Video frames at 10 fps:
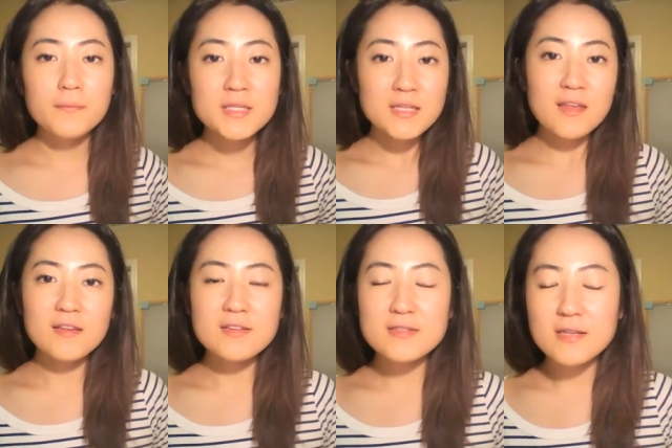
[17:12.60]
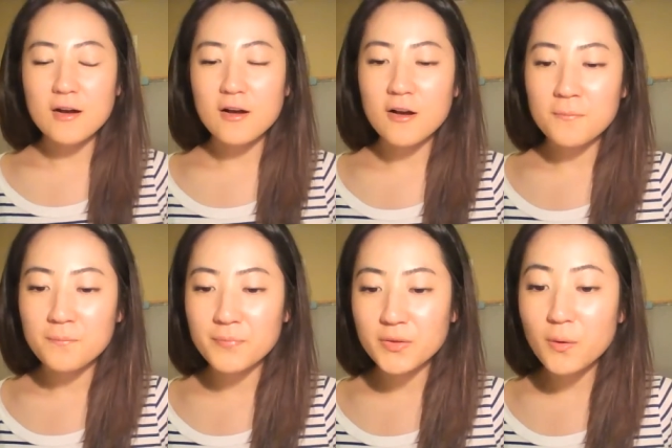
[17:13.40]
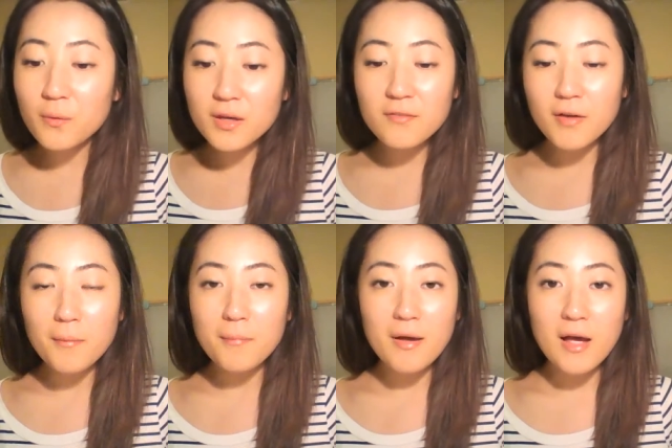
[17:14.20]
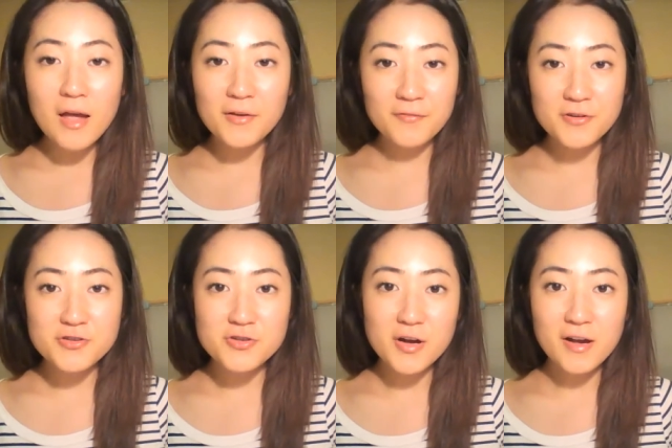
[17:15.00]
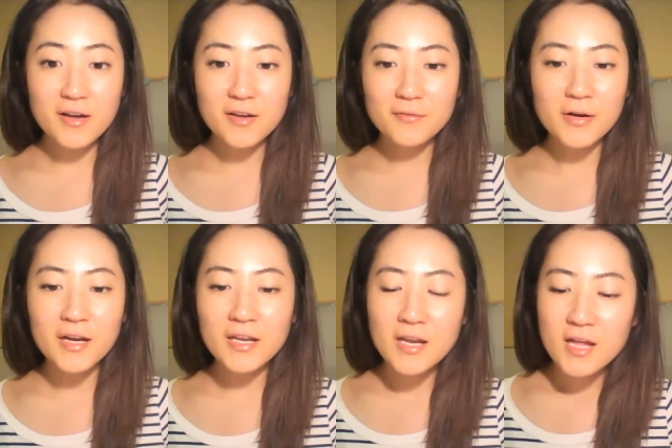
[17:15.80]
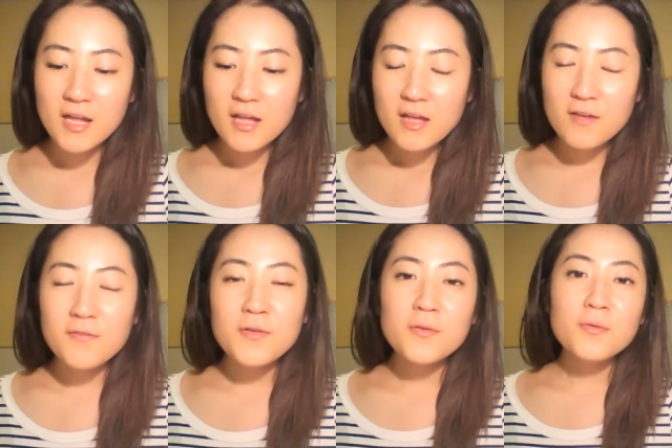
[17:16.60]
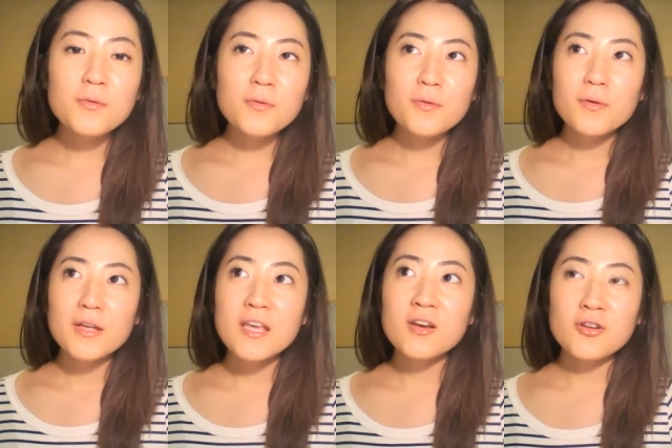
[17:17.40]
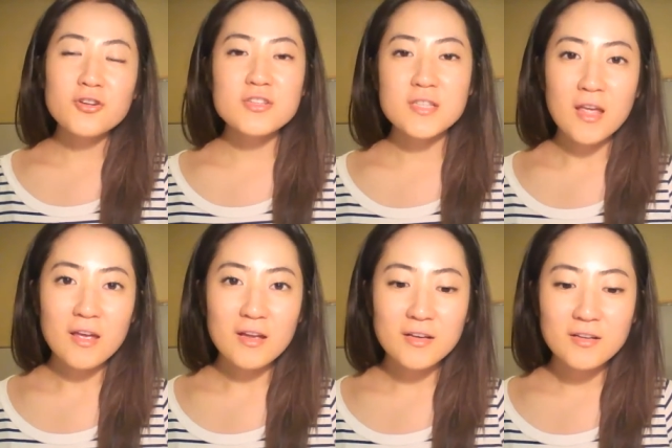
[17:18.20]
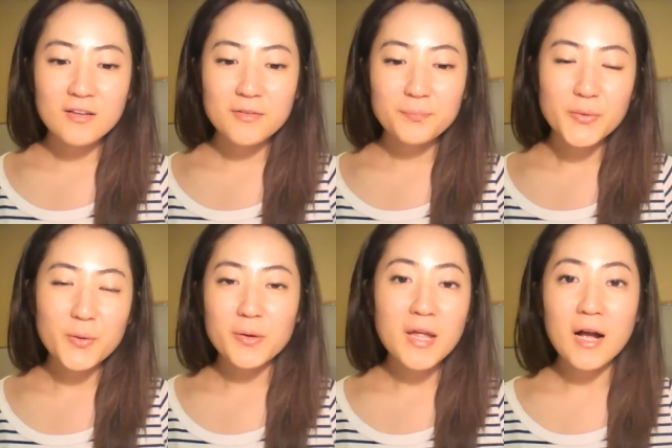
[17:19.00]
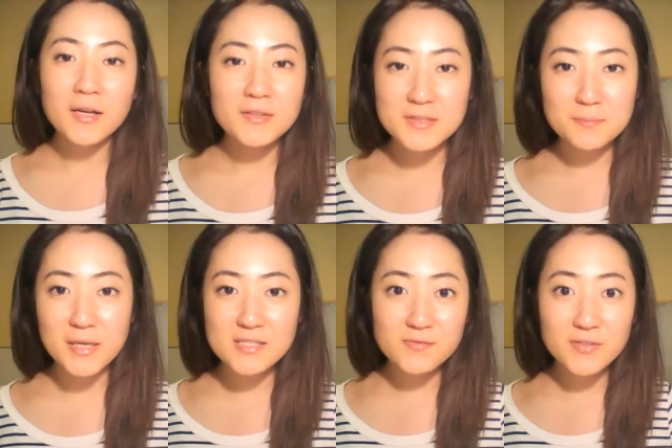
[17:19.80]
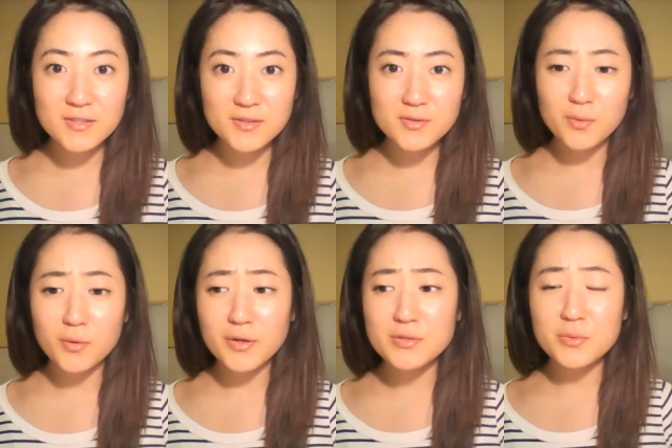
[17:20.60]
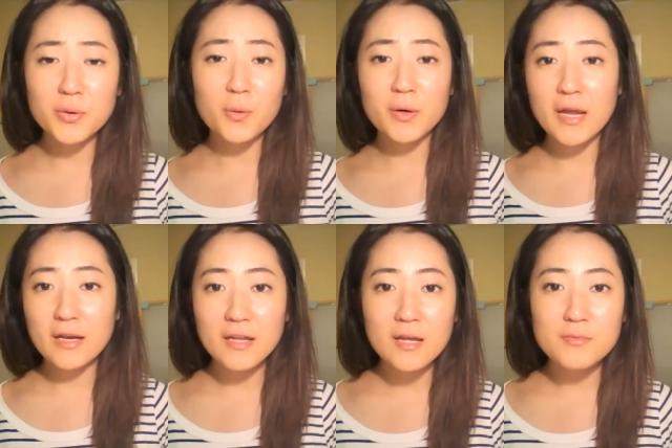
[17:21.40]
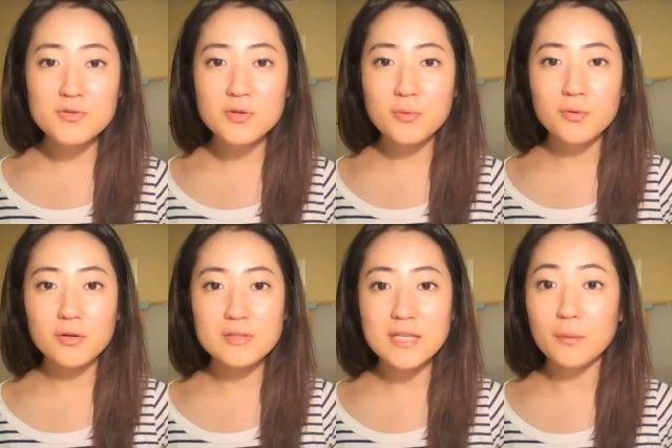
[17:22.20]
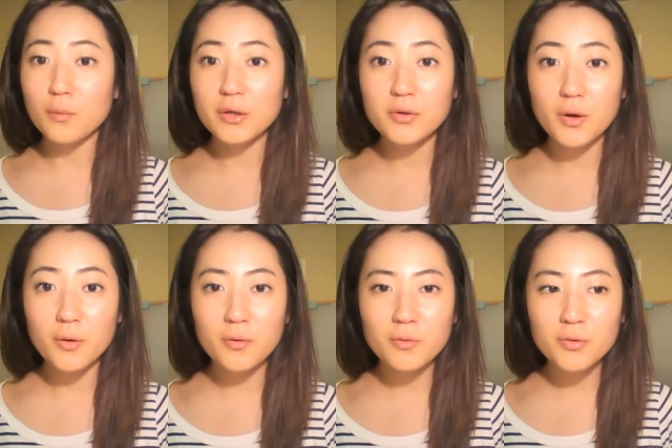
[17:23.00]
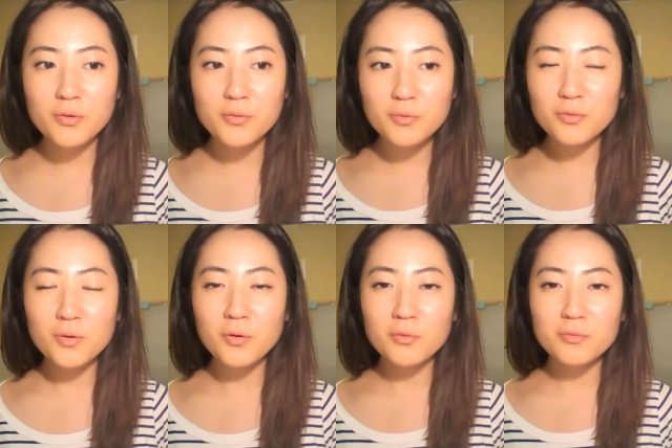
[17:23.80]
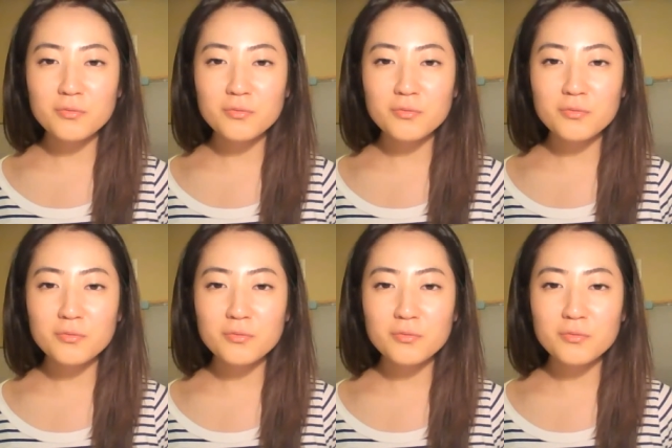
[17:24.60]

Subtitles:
say this. Don't give up at your first try, right? If you can understand your calculus-based physics course or your organic chemistry course at one go, you don't